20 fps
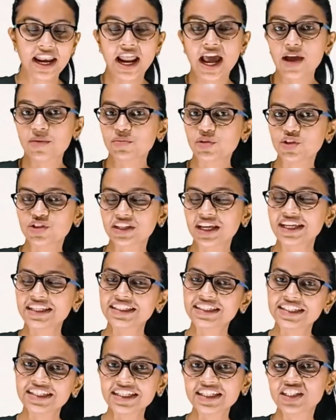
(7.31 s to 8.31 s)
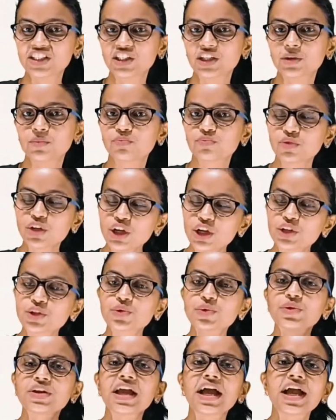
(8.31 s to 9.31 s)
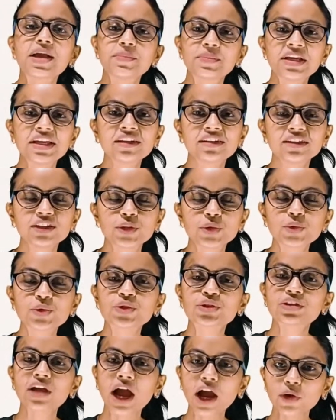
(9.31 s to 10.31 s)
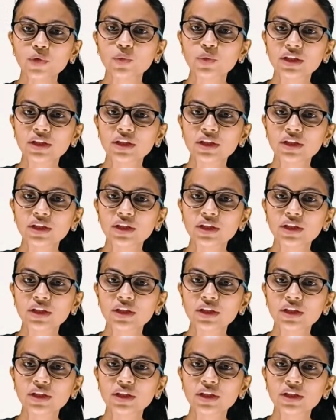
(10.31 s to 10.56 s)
and I am your science teacher. Today I am here to start